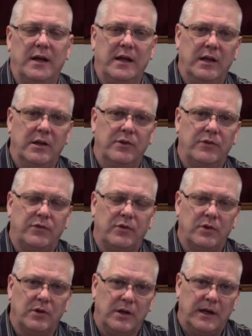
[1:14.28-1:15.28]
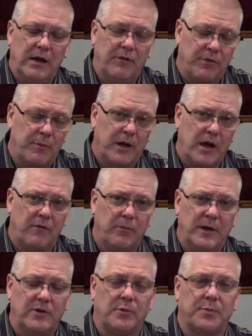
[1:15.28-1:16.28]
is geared from a
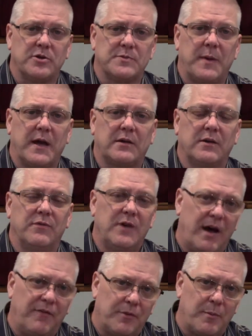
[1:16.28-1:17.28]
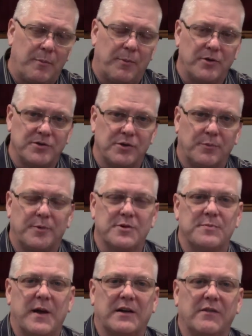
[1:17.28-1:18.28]
governmental perspective, not from a personal
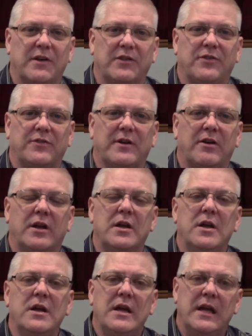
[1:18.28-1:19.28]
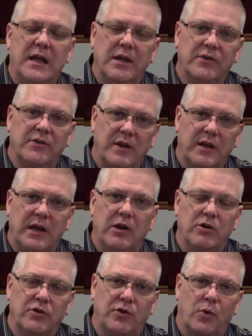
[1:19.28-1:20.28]
perspective necessarily, is
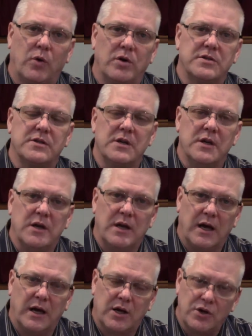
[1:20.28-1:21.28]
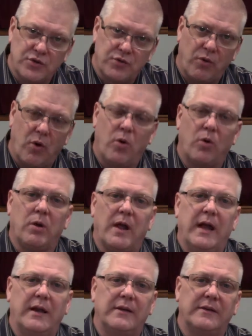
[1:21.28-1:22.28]
geared towards a control,
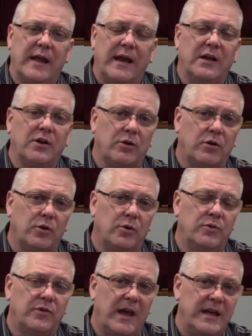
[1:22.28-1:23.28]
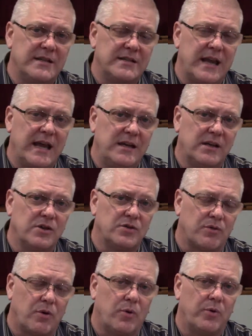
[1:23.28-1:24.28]
and that includes a
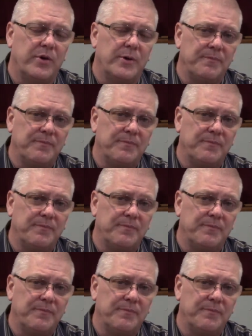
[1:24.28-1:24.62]
state-controlled